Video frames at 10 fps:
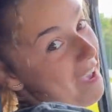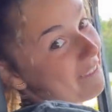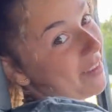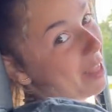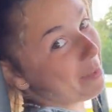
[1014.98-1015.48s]

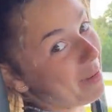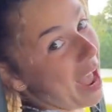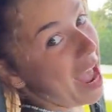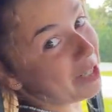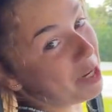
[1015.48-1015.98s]
filling
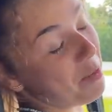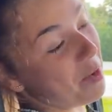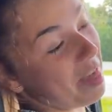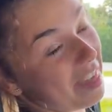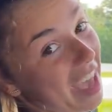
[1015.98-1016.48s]
my Jeep
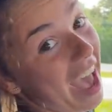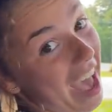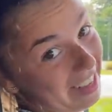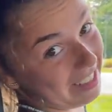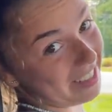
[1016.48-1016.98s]
with
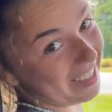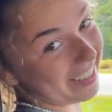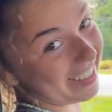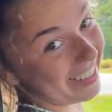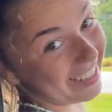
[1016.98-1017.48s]
gas.
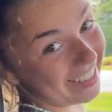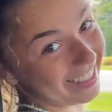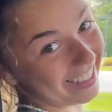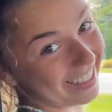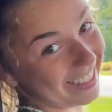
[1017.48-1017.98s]

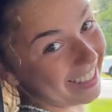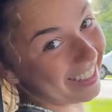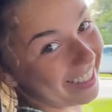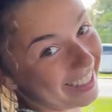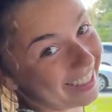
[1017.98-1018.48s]

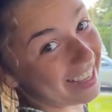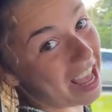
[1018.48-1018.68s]
You know,